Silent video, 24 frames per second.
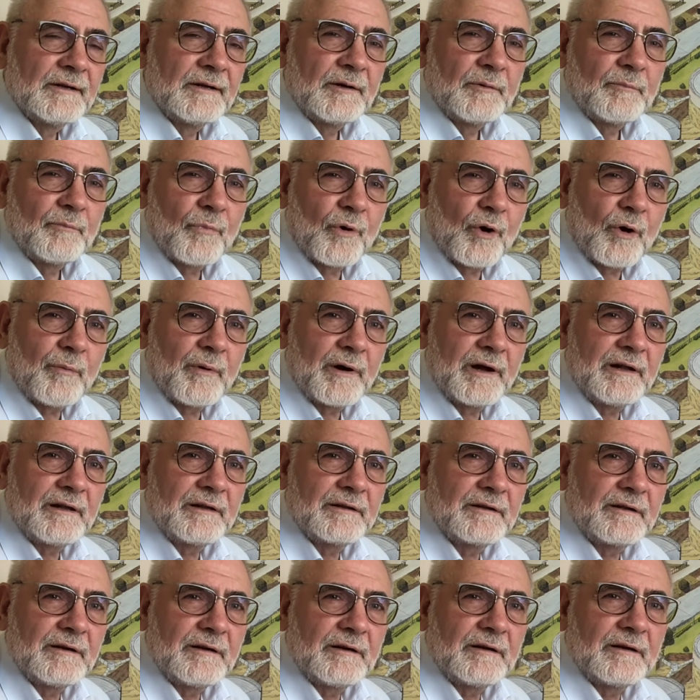mobile
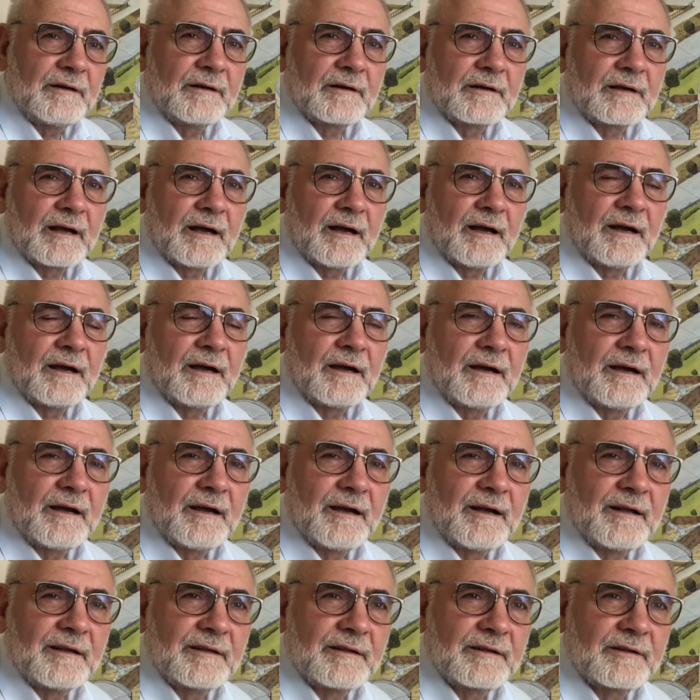car
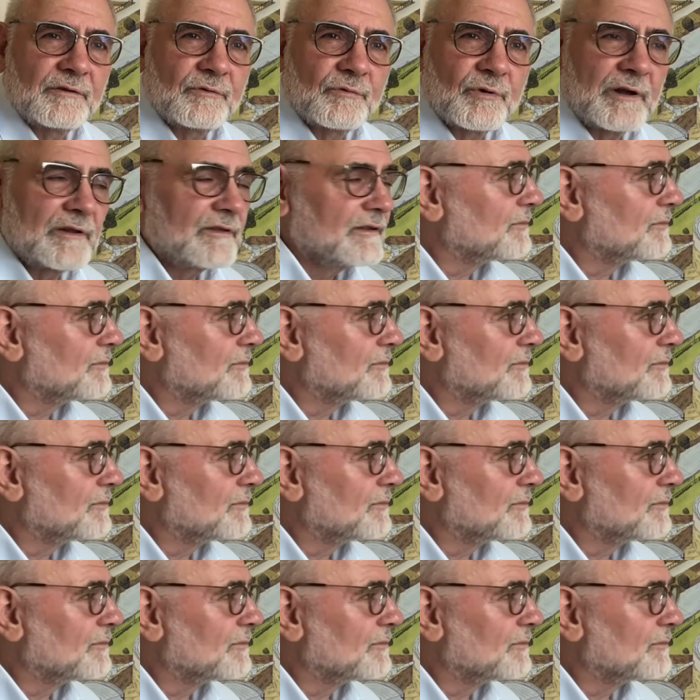and train the